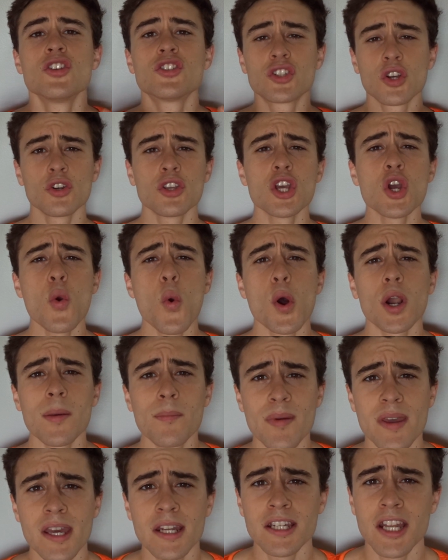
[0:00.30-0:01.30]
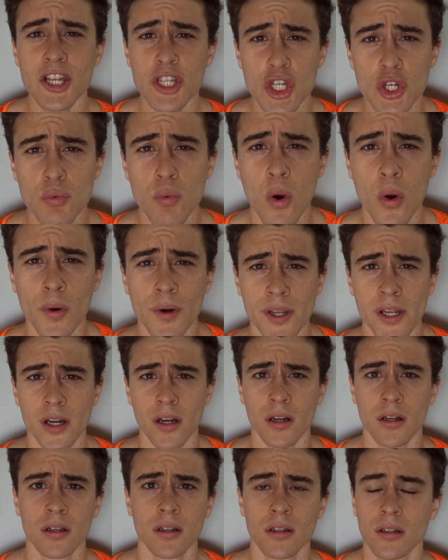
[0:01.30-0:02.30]
So you want to be a ninja
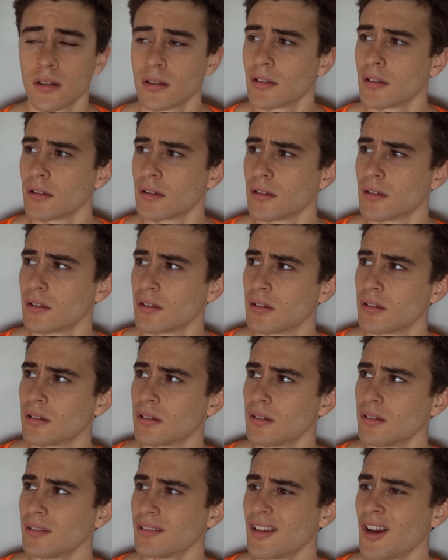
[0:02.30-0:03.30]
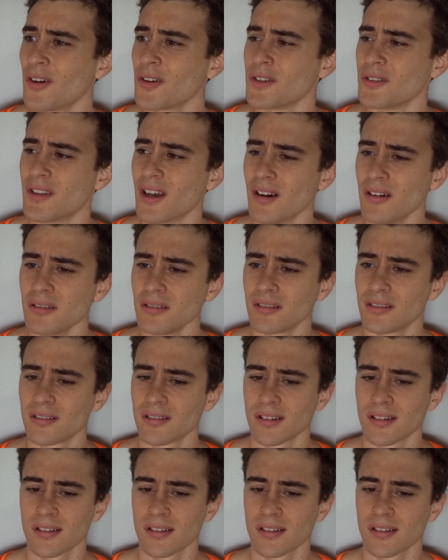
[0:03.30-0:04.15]
warrior? No. Oh, you don't?